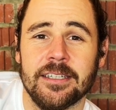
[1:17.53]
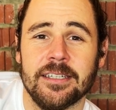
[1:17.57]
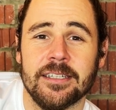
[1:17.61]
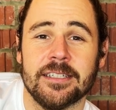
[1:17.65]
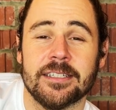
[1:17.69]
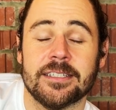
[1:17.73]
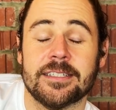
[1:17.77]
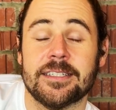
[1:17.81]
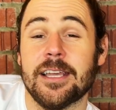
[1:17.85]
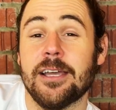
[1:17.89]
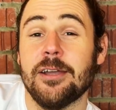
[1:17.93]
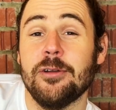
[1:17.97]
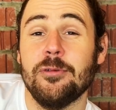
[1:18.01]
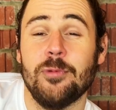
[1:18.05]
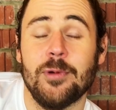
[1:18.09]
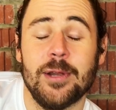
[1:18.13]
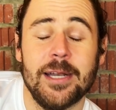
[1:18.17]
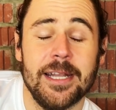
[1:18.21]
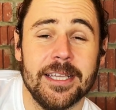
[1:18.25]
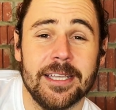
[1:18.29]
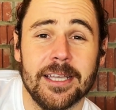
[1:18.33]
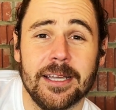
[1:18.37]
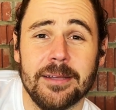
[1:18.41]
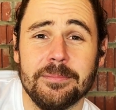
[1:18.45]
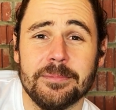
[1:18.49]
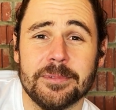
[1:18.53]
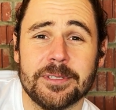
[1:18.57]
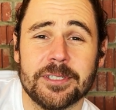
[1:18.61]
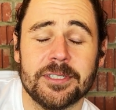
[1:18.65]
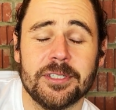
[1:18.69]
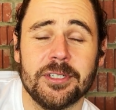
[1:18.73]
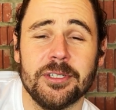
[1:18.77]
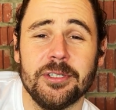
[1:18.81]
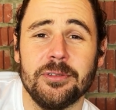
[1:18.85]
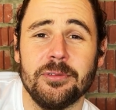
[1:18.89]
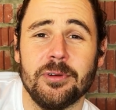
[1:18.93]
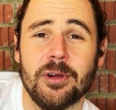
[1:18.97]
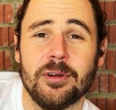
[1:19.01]
So when it comes
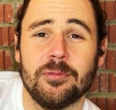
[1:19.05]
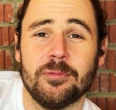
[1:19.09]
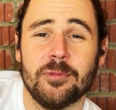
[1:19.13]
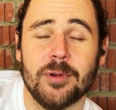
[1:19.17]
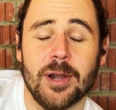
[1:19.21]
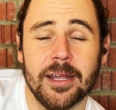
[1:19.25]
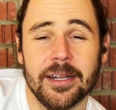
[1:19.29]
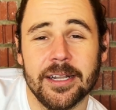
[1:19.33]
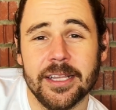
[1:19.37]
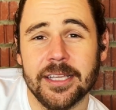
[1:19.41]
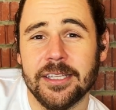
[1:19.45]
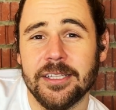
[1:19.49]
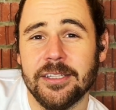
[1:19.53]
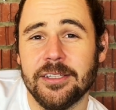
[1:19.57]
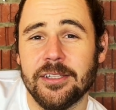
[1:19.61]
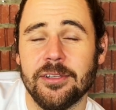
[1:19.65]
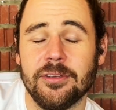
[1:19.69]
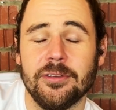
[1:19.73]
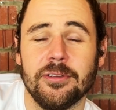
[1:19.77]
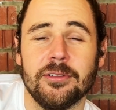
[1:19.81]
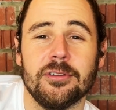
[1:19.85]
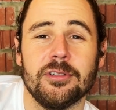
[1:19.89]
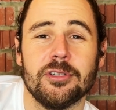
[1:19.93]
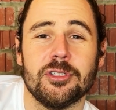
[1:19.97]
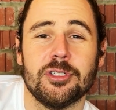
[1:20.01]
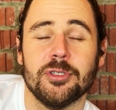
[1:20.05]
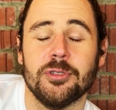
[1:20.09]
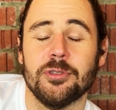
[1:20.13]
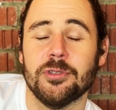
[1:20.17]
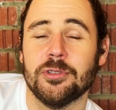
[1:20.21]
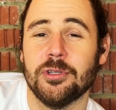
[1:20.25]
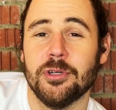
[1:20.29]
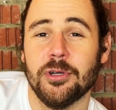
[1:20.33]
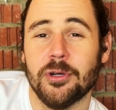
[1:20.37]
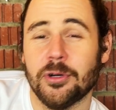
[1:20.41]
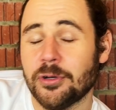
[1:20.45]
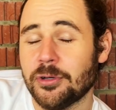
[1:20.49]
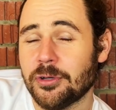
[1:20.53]
to running, you use your
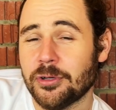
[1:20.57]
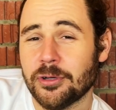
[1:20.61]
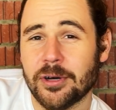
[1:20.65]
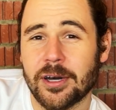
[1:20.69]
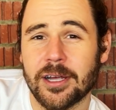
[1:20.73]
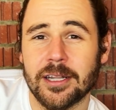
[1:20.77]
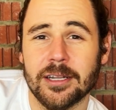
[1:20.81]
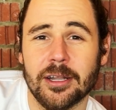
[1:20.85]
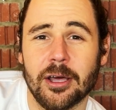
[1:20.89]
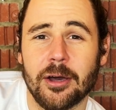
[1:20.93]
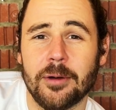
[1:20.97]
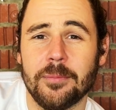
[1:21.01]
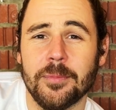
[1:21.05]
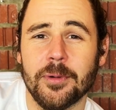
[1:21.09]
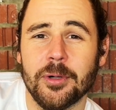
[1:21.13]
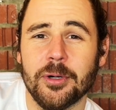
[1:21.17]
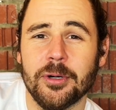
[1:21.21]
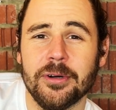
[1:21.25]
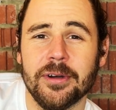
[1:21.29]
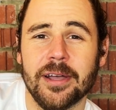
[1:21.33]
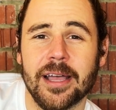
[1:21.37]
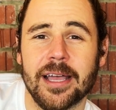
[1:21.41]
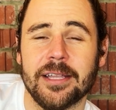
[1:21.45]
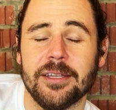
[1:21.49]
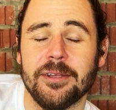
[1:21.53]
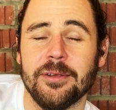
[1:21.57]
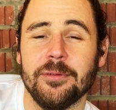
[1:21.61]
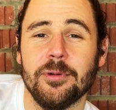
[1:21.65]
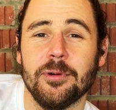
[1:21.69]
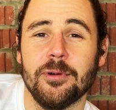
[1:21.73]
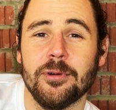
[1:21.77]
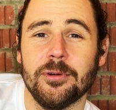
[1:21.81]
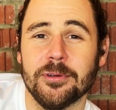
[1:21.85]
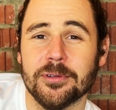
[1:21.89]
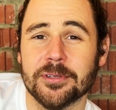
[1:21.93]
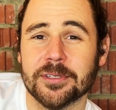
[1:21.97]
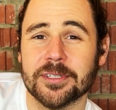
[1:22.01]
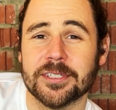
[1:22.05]
core a lot more, and you
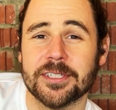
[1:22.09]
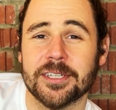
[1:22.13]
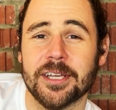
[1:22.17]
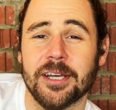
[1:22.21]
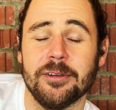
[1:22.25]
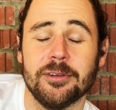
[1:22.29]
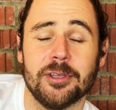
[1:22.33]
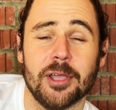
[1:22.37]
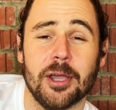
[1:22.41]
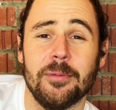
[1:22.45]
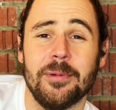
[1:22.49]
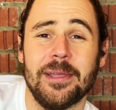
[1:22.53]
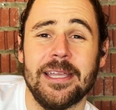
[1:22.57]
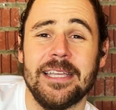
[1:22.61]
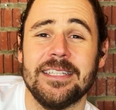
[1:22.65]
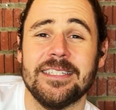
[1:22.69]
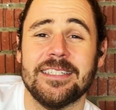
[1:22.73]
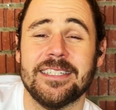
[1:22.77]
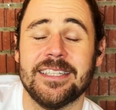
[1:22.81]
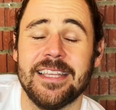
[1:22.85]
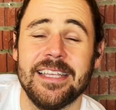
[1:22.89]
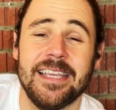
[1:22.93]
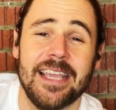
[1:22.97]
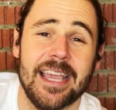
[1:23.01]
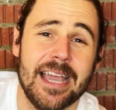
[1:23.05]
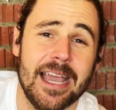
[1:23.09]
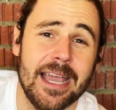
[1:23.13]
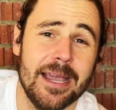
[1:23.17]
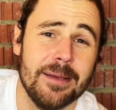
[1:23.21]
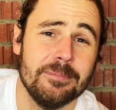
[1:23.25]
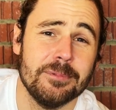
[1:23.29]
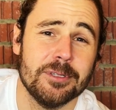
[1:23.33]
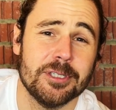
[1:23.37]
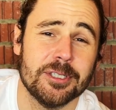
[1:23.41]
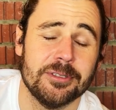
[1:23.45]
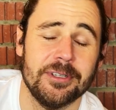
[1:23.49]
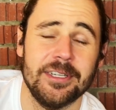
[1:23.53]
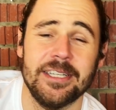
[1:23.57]
also go into the
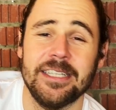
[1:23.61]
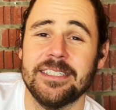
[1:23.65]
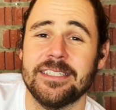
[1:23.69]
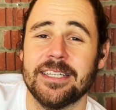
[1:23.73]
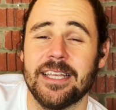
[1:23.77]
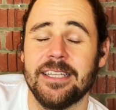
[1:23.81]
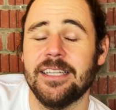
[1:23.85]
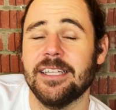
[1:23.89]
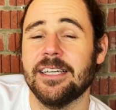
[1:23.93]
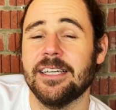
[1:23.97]
hamstrings and the